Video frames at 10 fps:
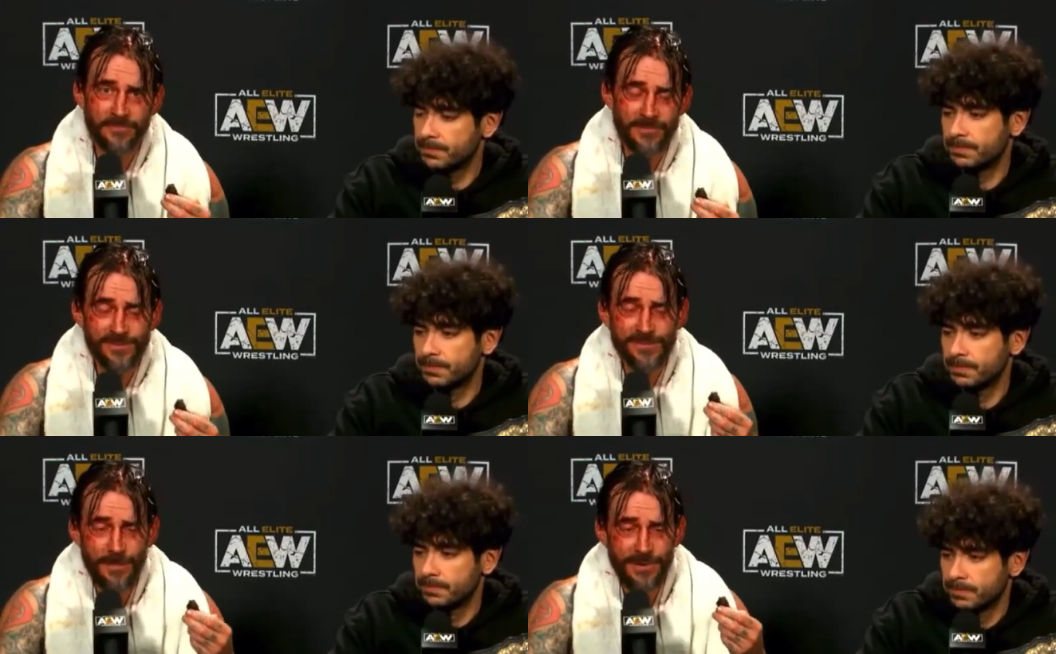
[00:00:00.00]

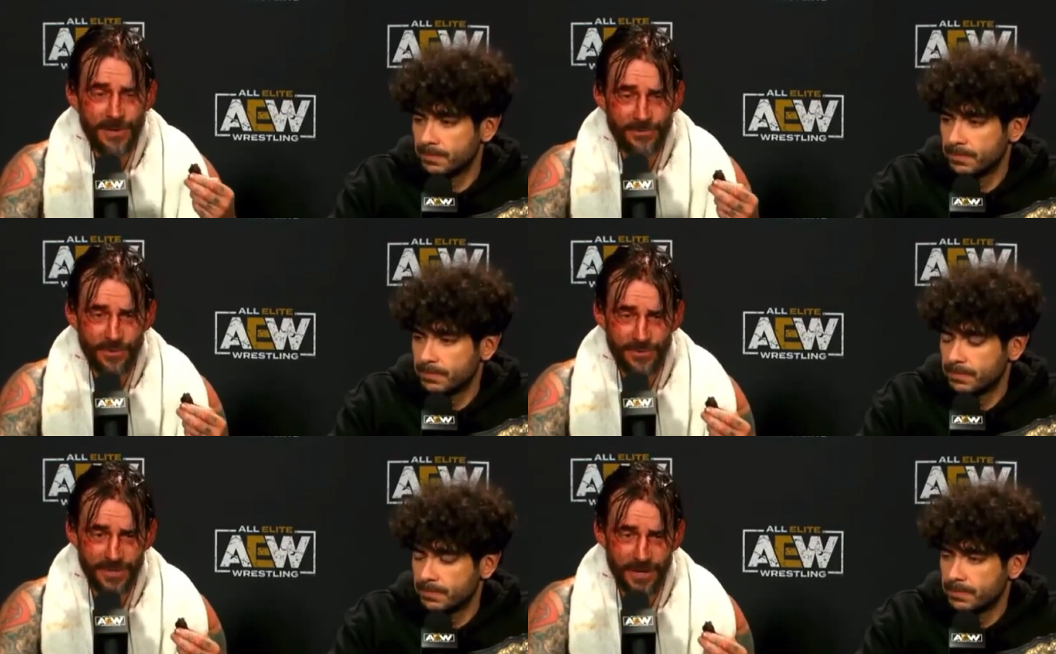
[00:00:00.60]
Speaker 1: Stepping on your
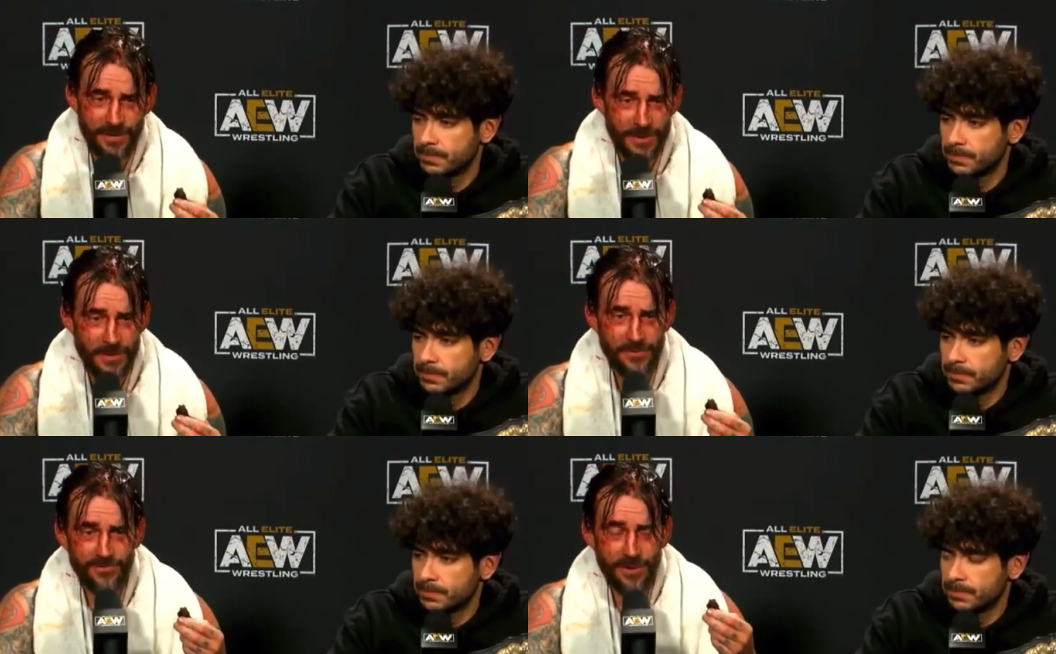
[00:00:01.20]
own dick,
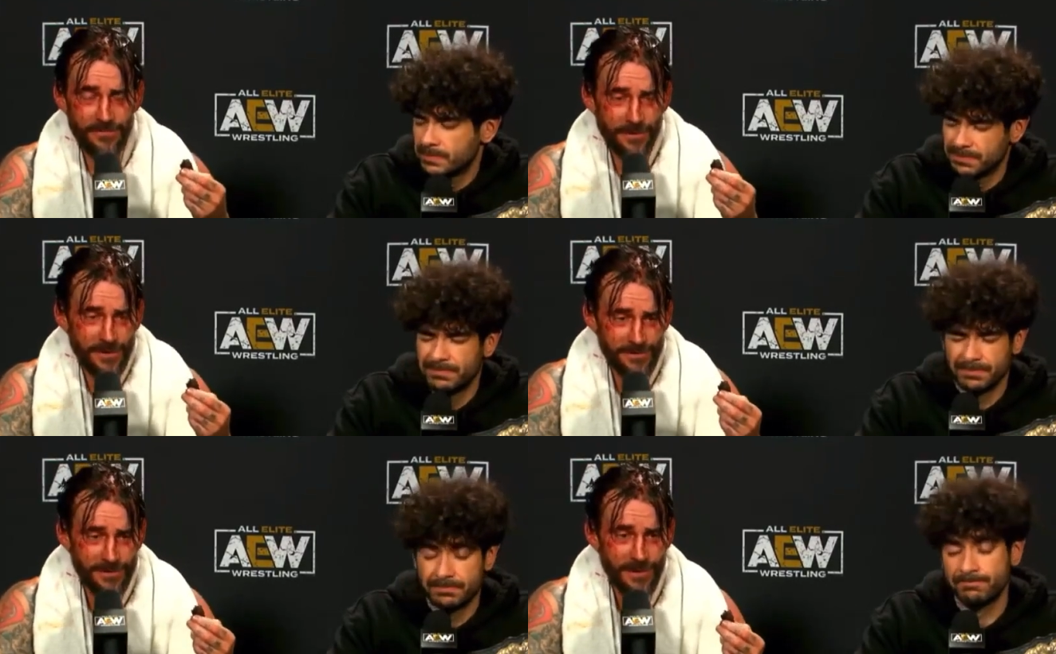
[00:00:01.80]
trying to
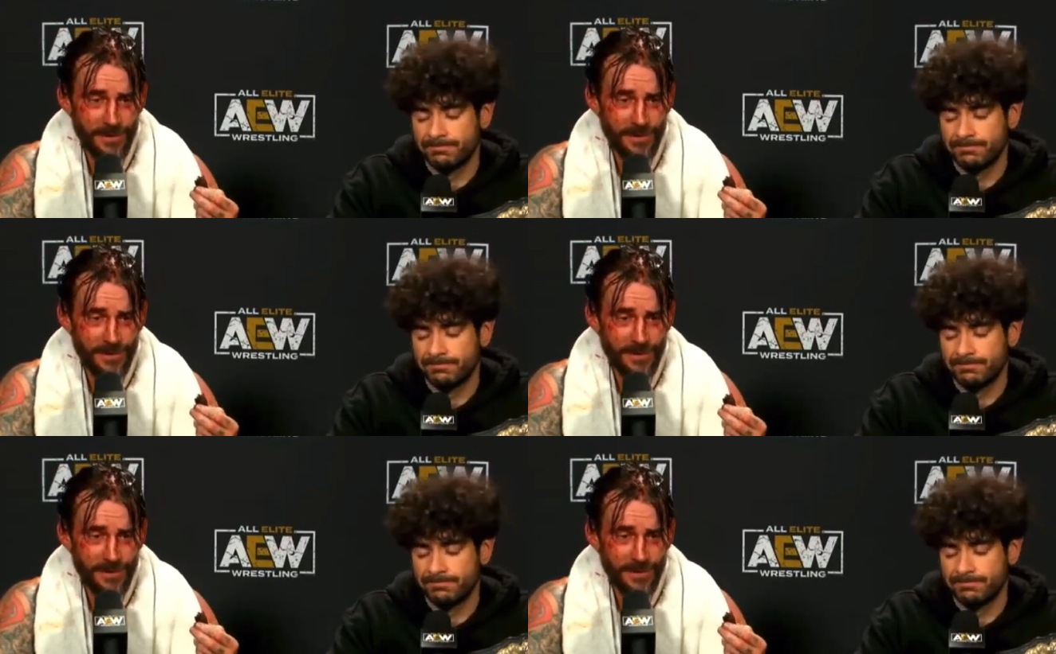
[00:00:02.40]
fucking,